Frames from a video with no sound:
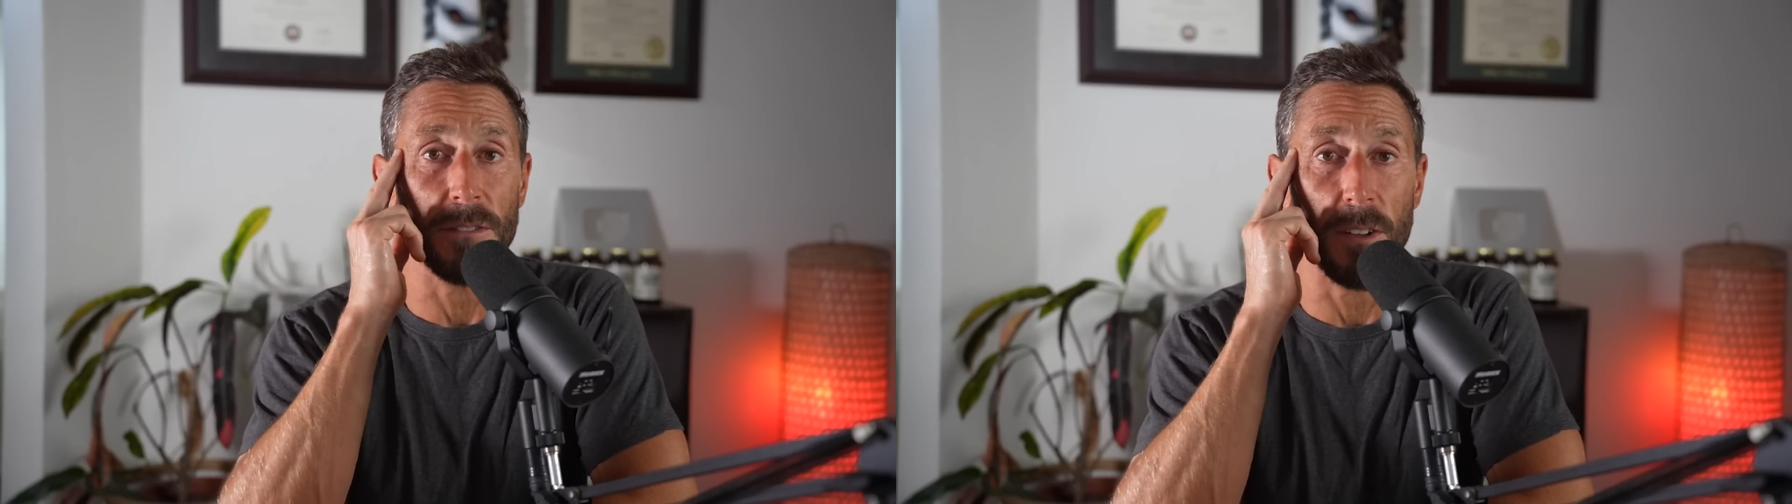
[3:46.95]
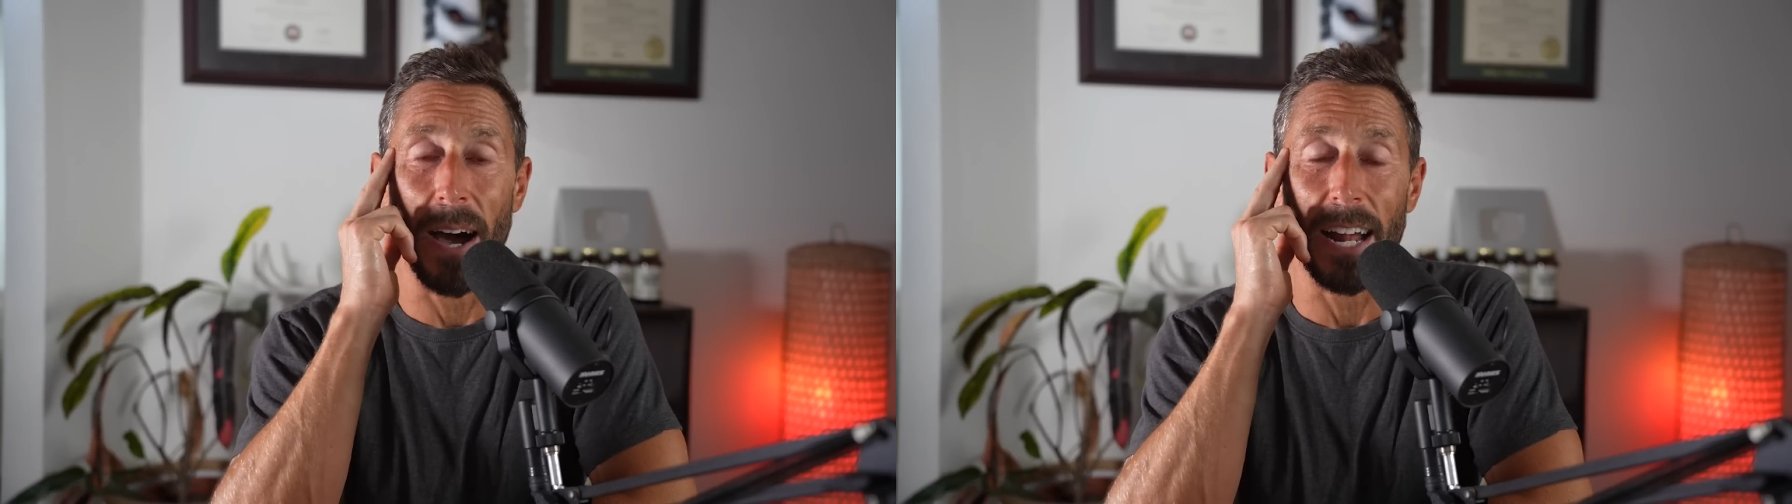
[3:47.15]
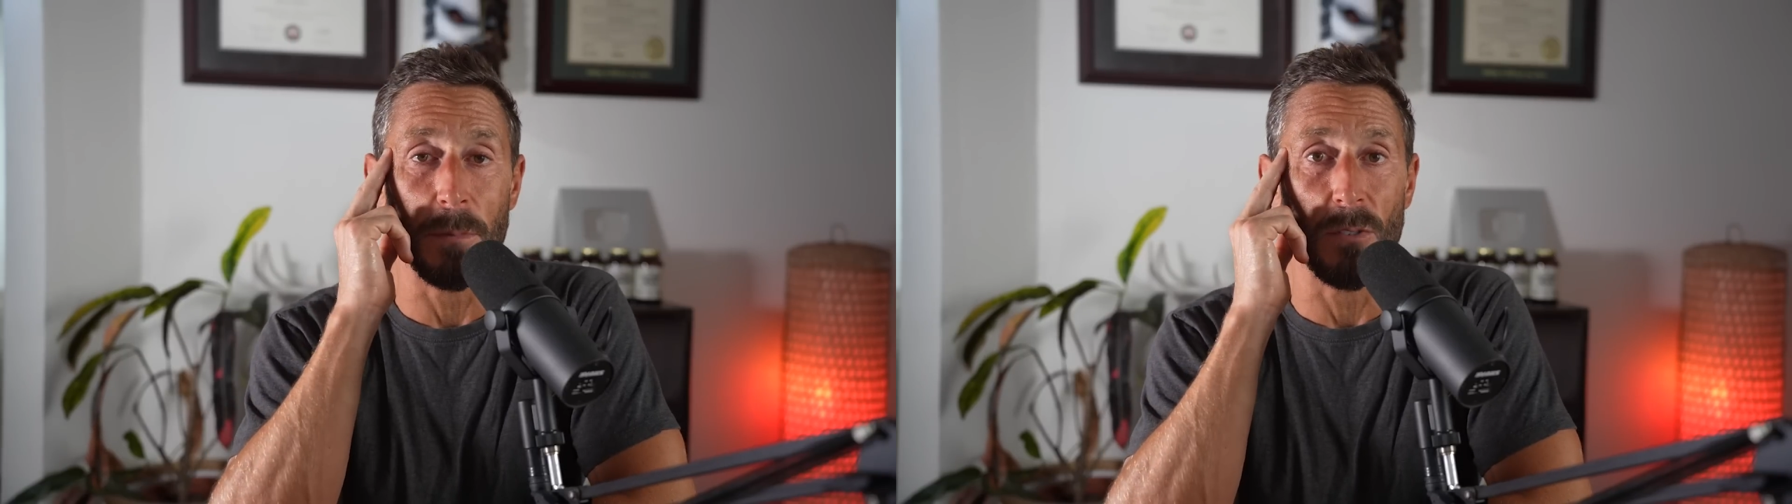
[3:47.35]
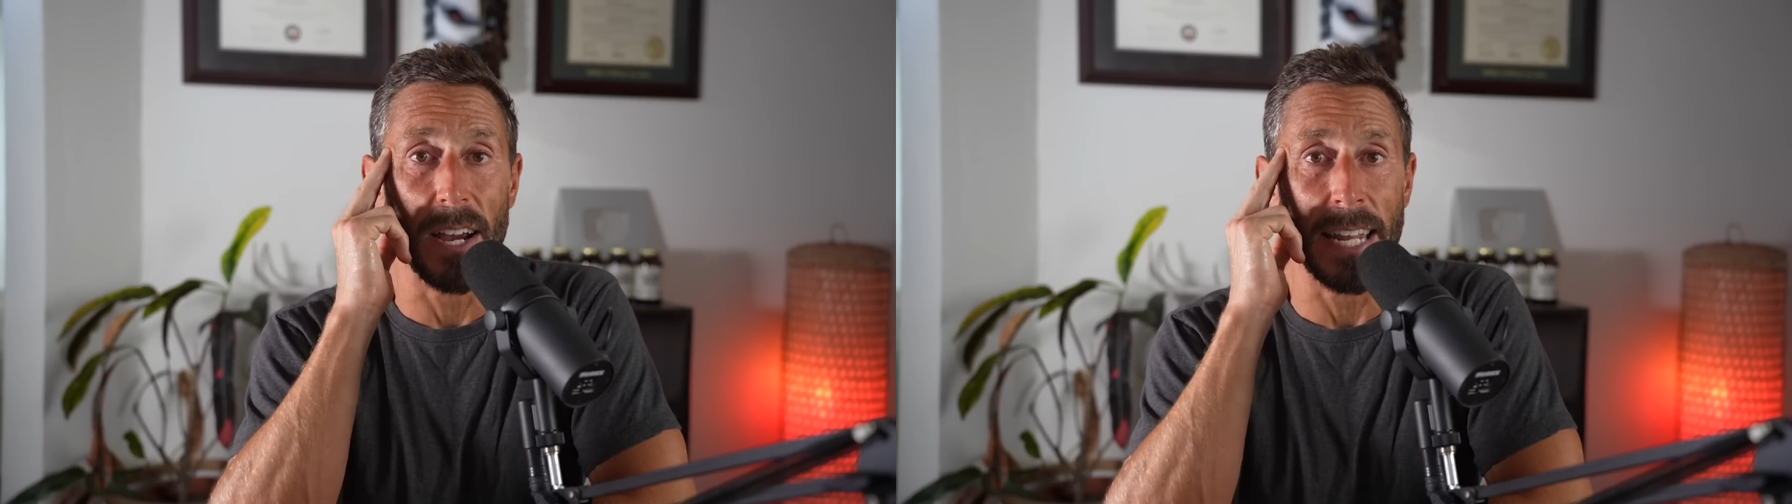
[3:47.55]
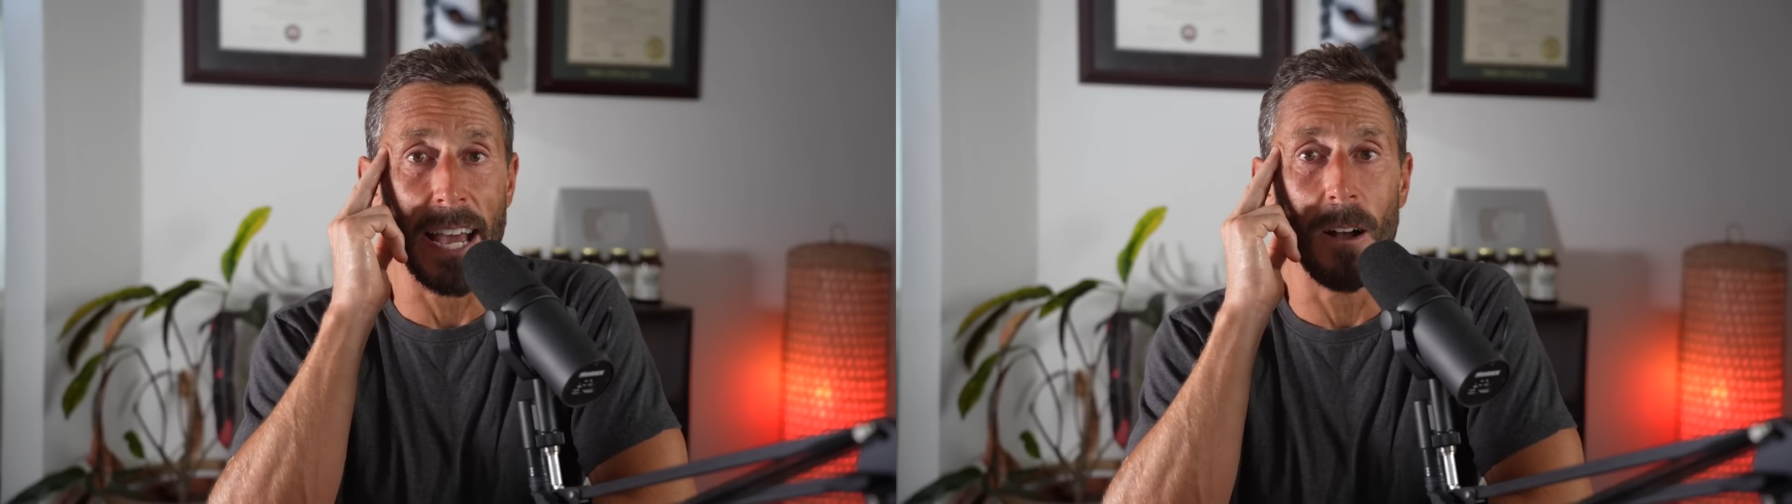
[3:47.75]
phlebotomy
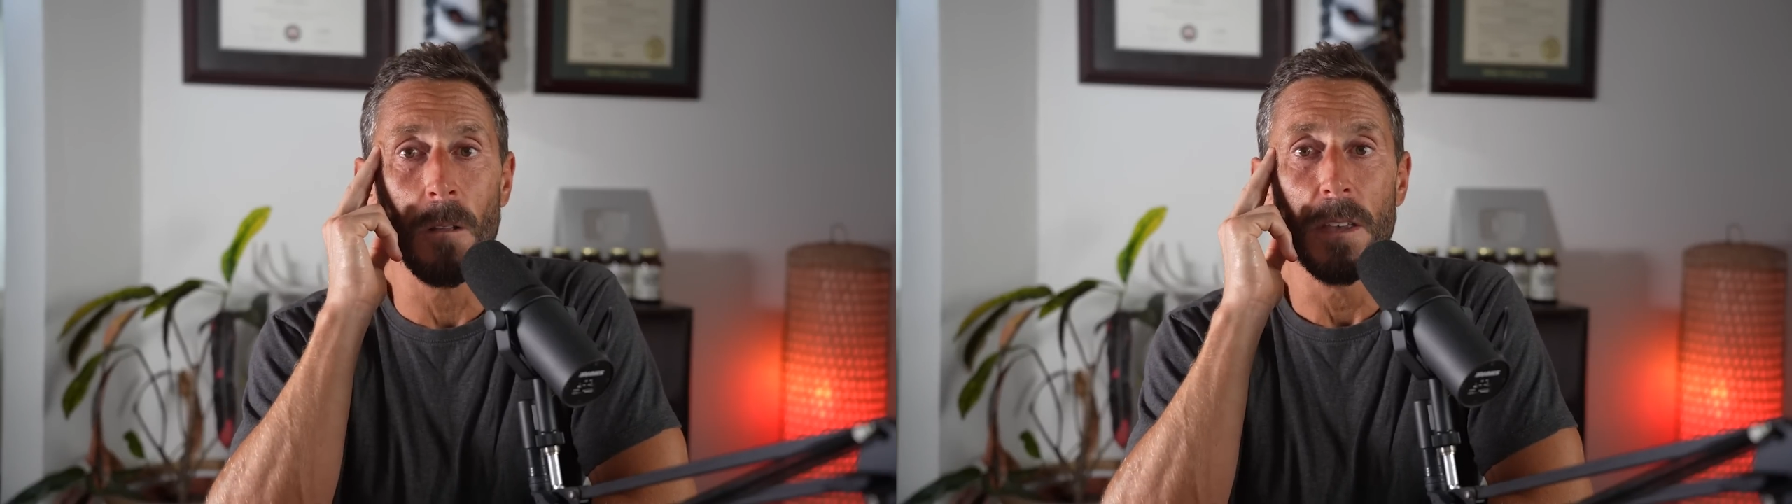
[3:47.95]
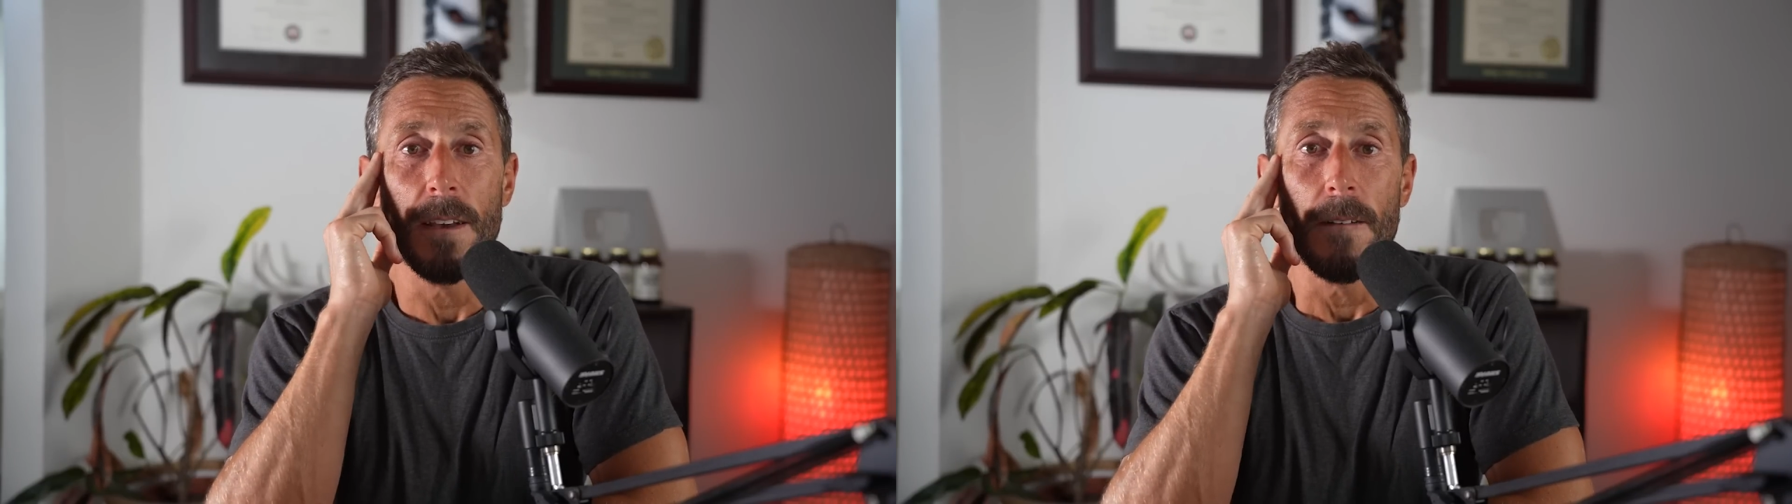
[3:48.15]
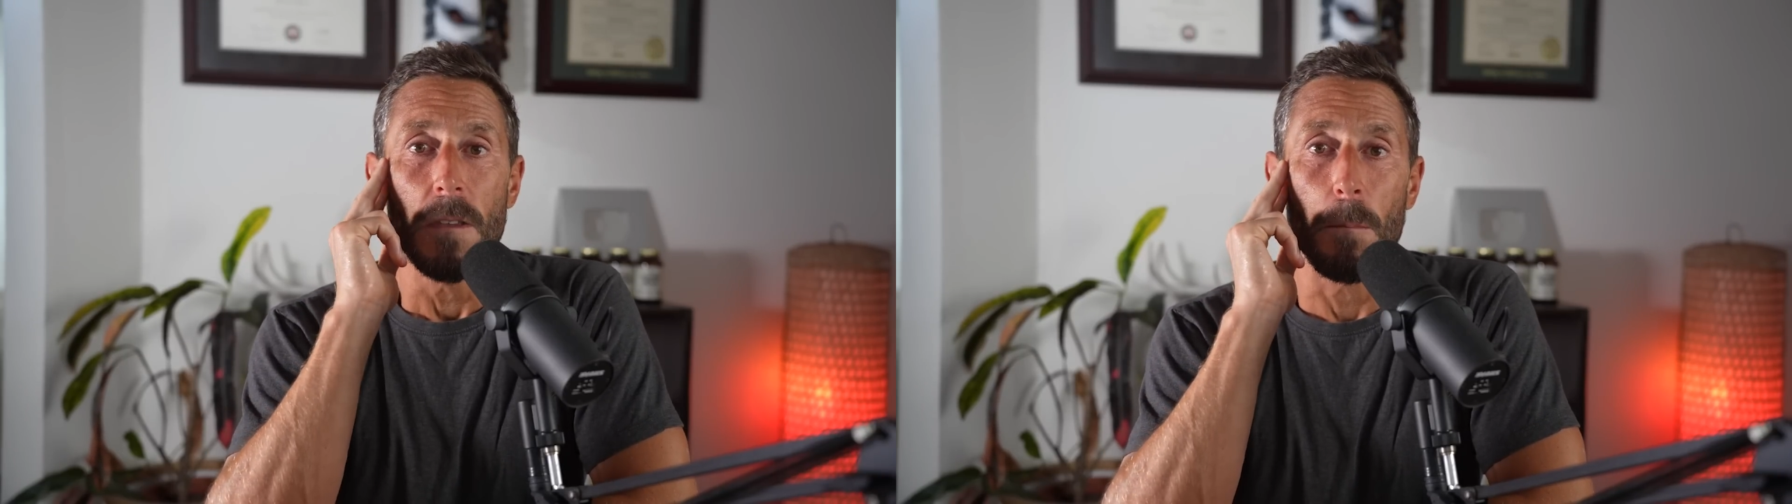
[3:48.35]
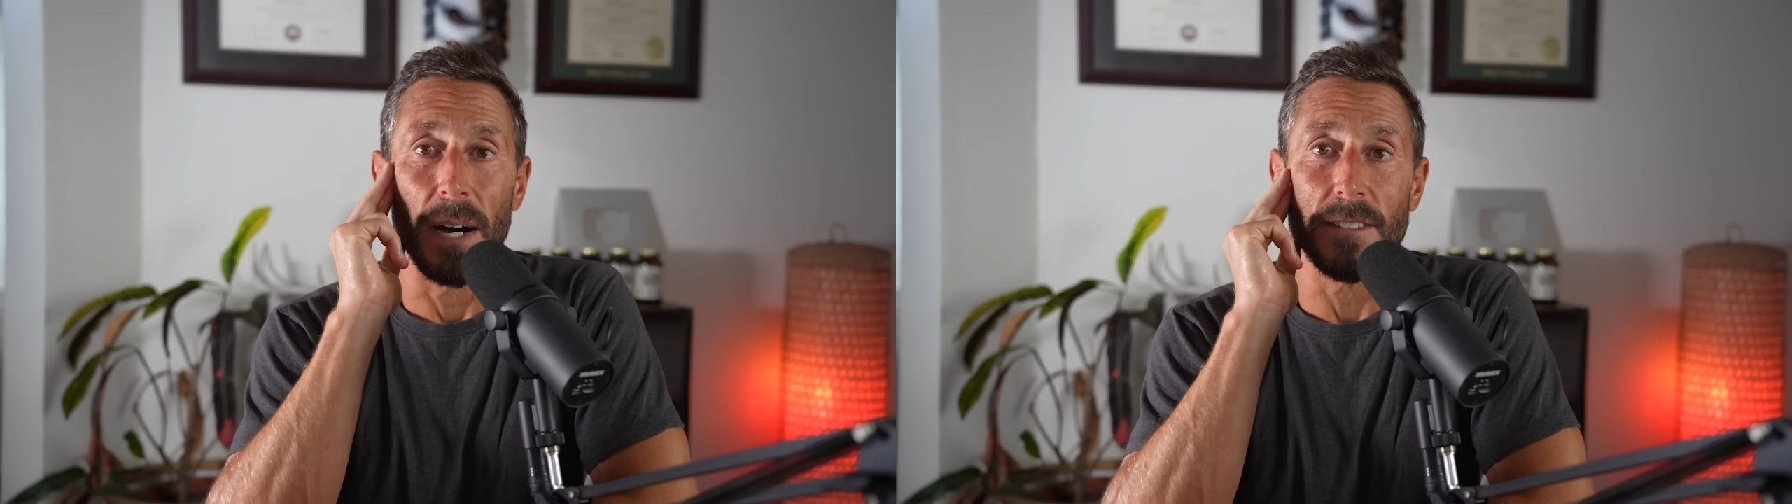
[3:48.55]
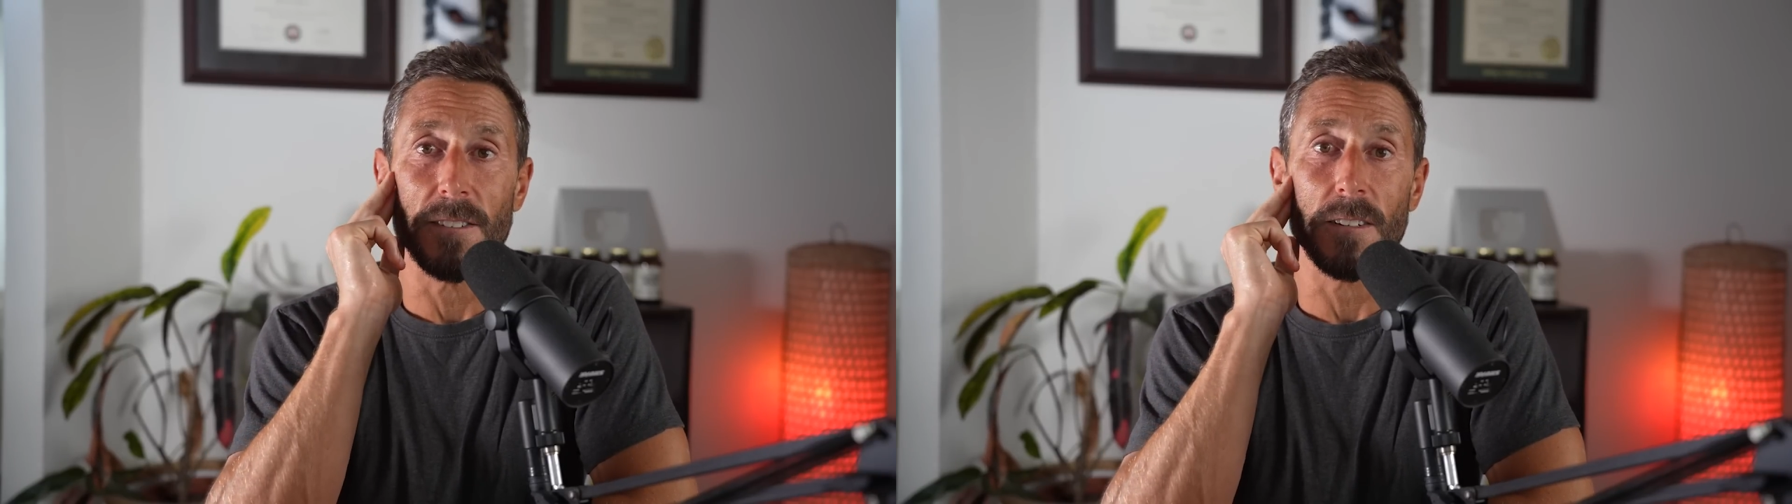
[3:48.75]
right now.
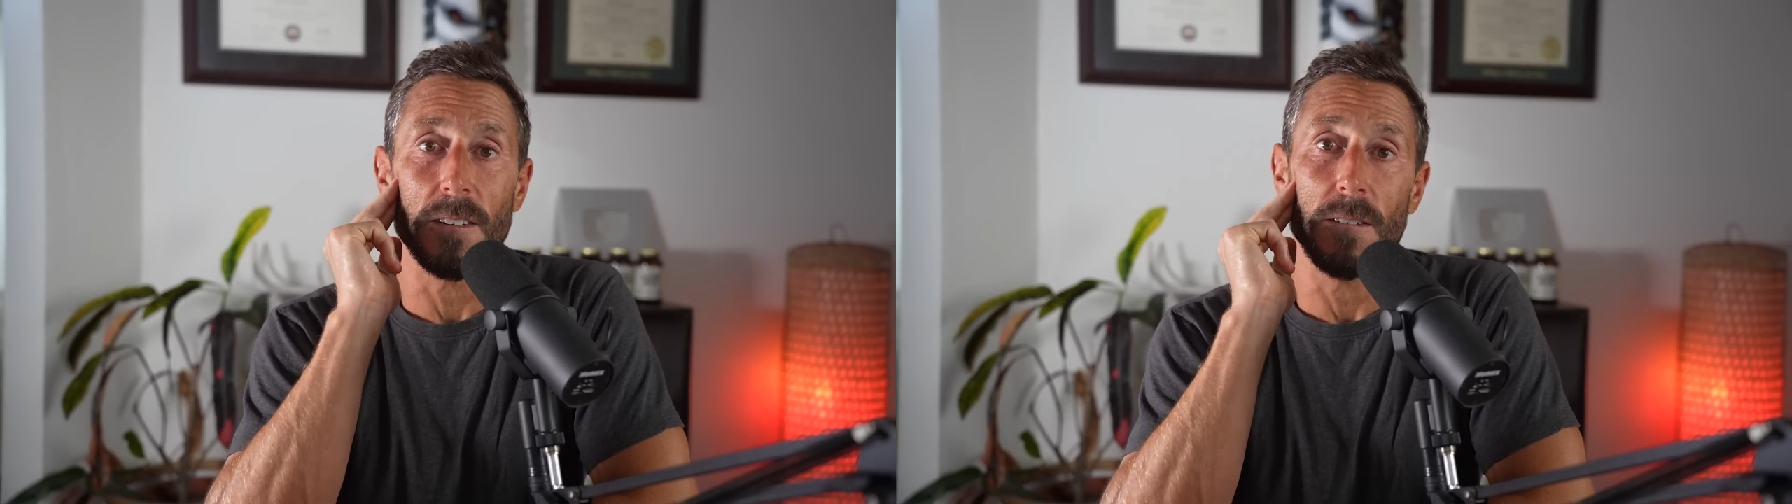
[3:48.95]
But